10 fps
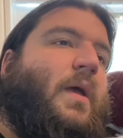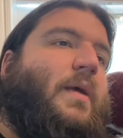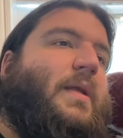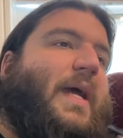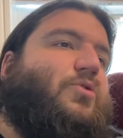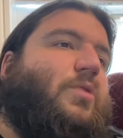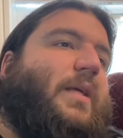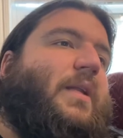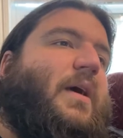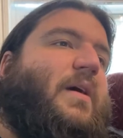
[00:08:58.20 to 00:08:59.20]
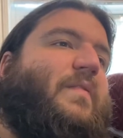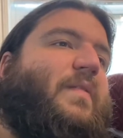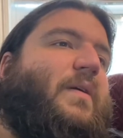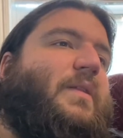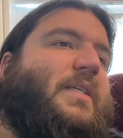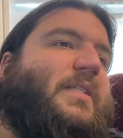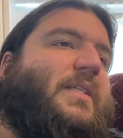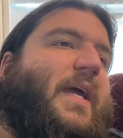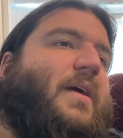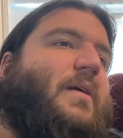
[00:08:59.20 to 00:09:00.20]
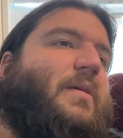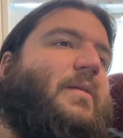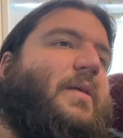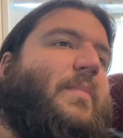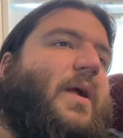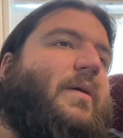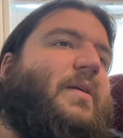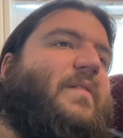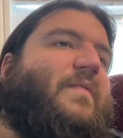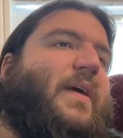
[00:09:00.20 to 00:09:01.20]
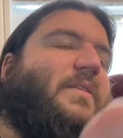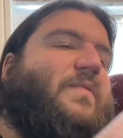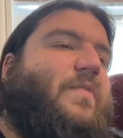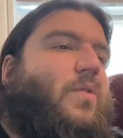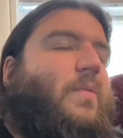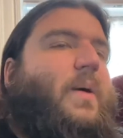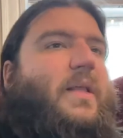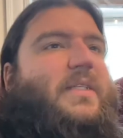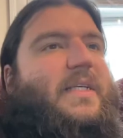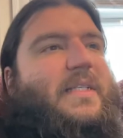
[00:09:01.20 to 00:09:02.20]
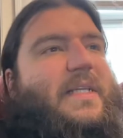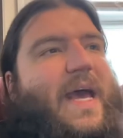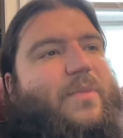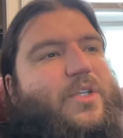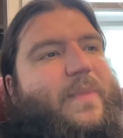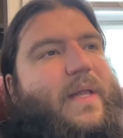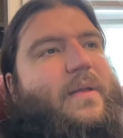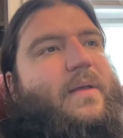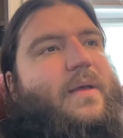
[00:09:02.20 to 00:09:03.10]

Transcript: Naturally enough, this scared the American defense and foreign policy establishment.